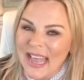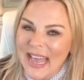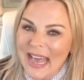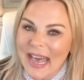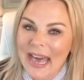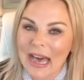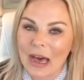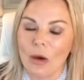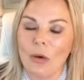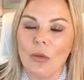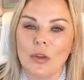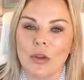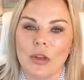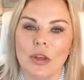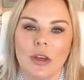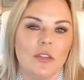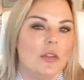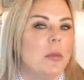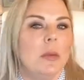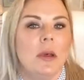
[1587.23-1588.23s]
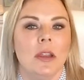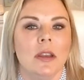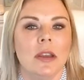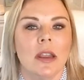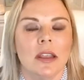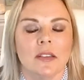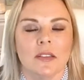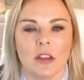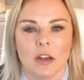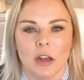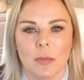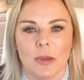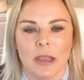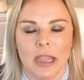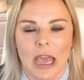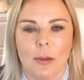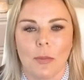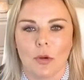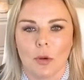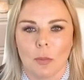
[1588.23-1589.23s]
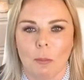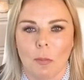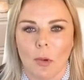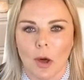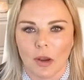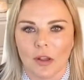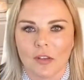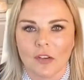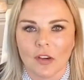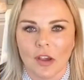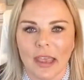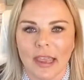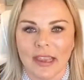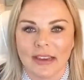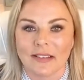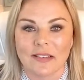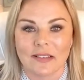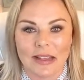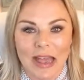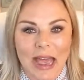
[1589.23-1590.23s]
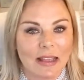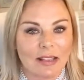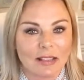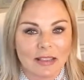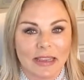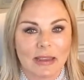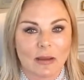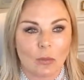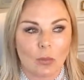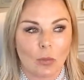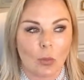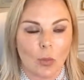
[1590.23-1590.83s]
how the government is going to be able to monitor exactly